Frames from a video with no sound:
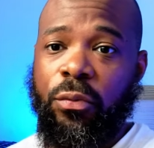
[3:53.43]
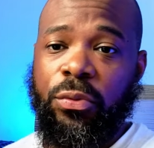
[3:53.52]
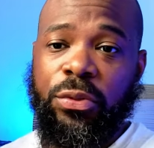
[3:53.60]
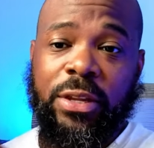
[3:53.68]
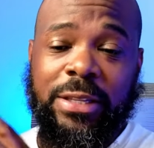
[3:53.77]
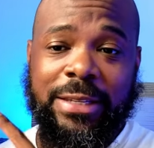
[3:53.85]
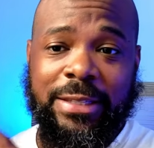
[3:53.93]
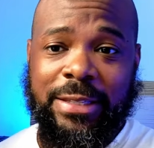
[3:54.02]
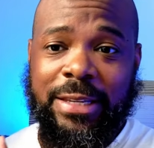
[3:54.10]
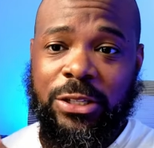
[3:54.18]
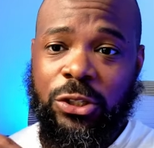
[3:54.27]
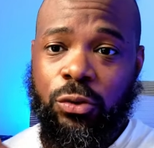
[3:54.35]

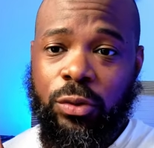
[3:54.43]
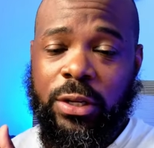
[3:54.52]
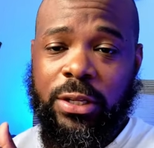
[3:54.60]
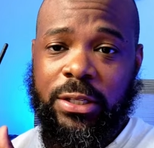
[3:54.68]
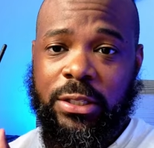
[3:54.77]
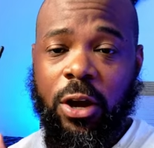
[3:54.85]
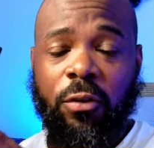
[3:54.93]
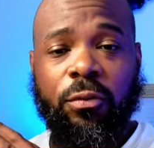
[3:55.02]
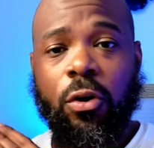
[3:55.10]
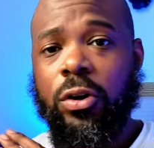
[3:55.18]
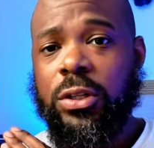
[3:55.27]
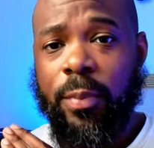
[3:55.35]
this unit itself
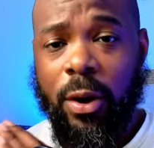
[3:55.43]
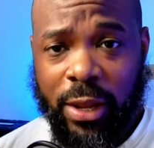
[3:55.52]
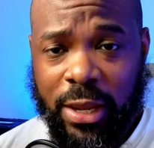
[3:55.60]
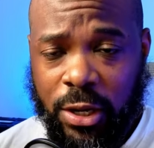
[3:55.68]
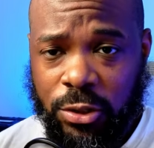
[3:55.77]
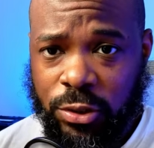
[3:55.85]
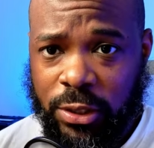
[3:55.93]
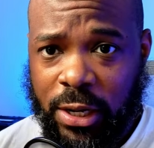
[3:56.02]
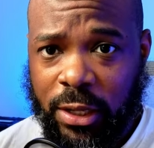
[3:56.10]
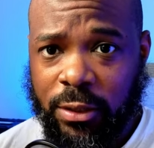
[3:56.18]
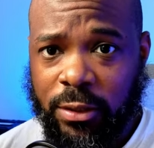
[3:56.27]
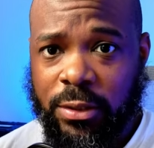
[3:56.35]
costs about
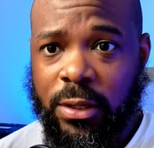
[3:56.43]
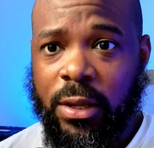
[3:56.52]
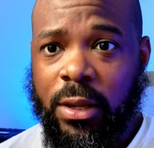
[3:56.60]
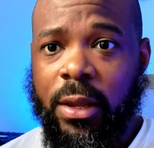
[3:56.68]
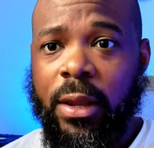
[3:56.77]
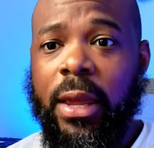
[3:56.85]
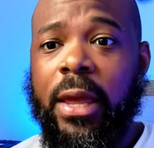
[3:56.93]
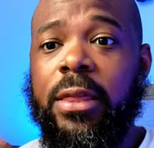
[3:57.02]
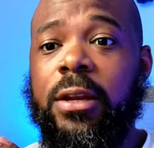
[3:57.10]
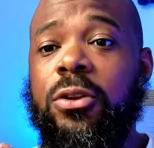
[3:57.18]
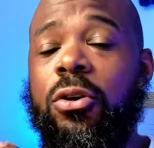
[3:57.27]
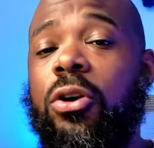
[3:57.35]
$800. And
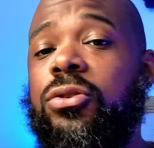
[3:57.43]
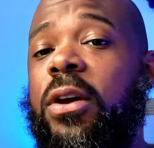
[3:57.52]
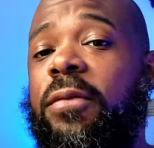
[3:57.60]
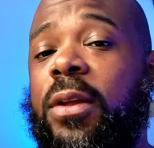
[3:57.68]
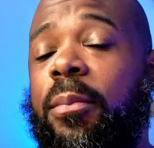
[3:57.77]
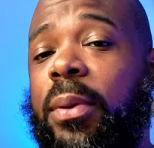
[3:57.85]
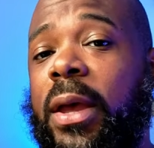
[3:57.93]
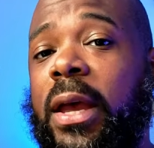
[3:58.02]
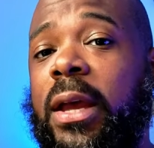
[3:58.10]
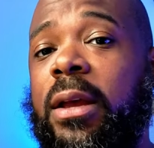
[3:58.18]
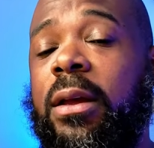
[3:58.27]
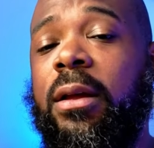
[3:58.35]
then you also have to
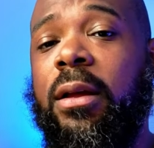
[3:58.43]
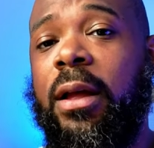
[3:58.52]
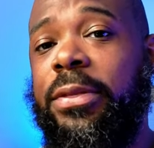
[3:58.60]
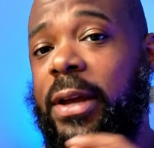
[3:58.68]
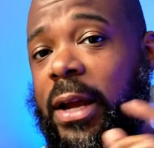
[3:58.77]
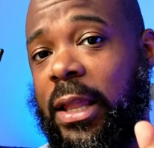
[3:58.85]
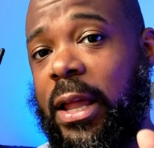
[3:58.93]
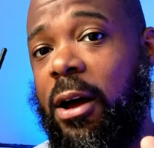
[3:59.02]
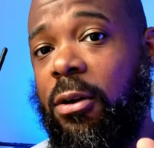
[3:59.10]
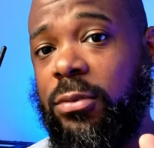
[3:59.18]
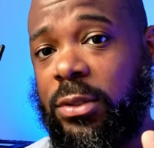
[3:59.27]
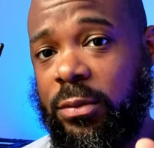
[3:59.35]
pay the
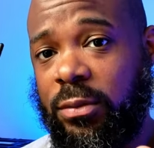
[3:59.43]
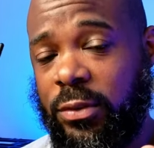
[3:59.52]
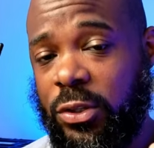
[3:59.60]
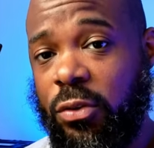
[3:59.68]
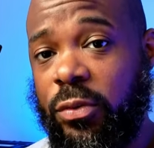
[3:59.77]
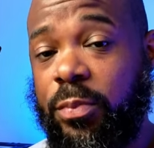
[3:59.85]
cloud service